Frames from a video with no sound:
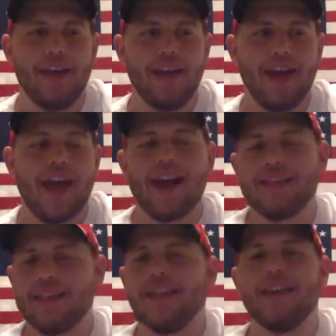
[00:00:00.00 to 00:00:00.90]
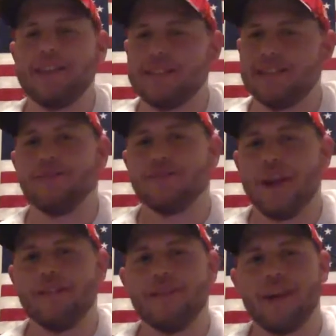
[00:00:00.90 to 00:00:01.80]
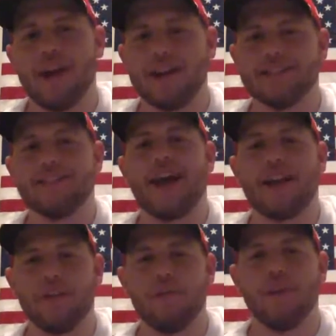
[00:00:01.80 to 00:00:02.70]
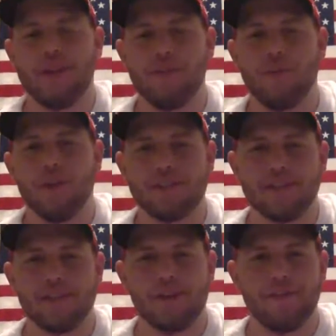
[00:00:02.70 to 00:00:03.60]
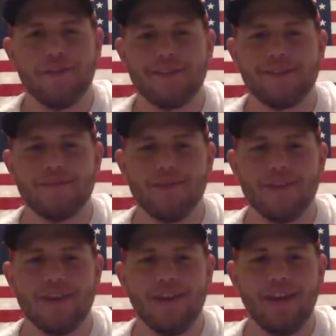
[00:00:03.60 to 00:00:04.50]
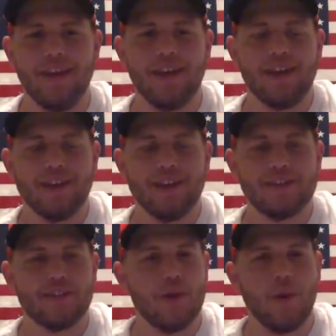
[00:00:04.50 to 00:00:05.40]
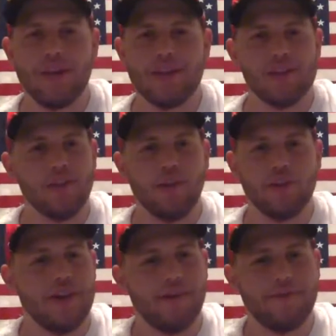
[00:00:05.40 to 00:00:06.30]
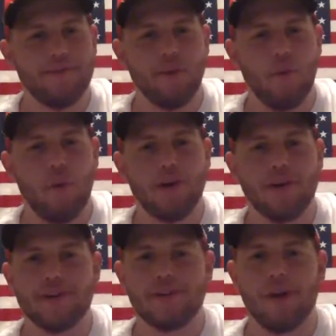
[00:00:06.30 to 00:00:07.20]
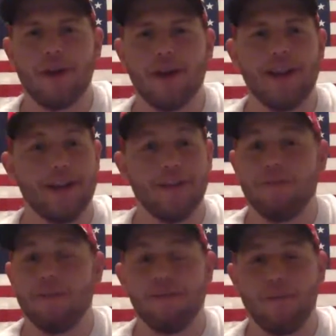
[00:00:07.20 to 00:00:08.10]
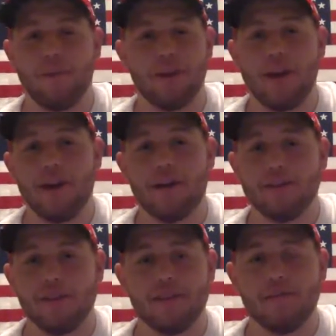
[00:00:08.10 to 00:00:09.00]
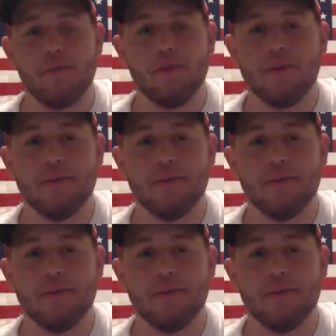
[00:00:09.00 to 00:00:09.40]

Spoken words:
And I think he's still trying to figure out exactly what he wants this offense to be. So it's a little tough to want to start any of the 49ers at this point.